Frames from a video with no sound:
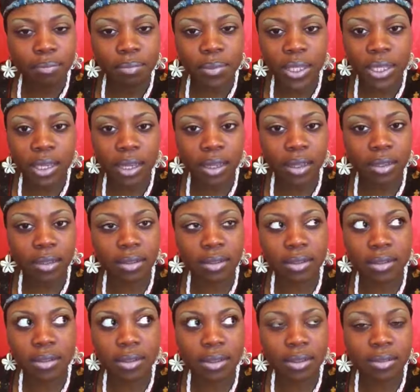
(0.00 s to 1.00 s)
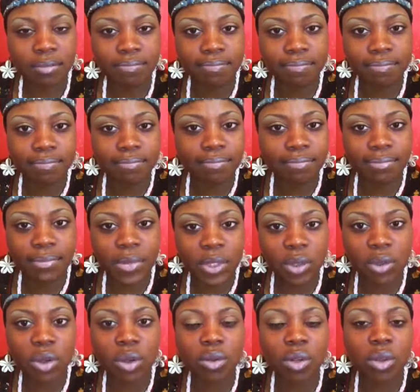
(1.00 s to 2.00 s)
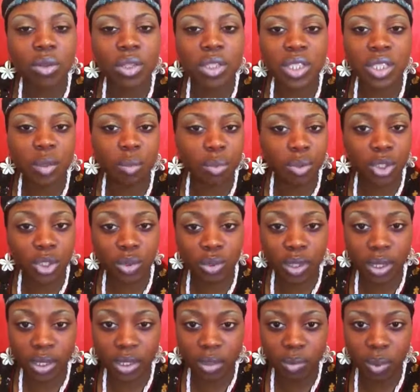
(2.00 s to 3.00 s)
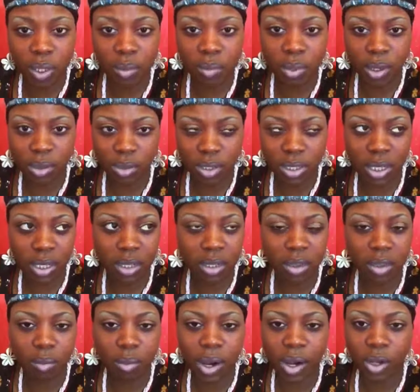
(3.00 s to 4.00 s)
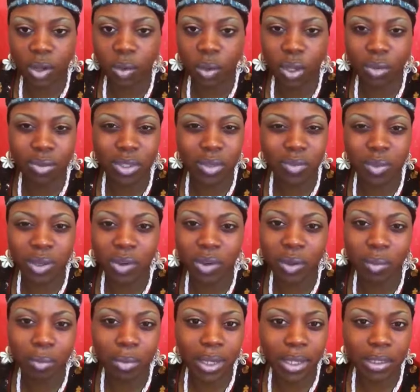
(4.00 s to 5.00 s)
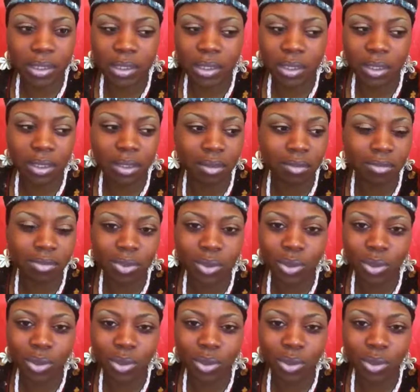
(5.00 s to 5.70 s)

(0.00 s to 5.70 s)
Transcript: because you don't know the temperature that is being melted at in the microwave. It's very messy.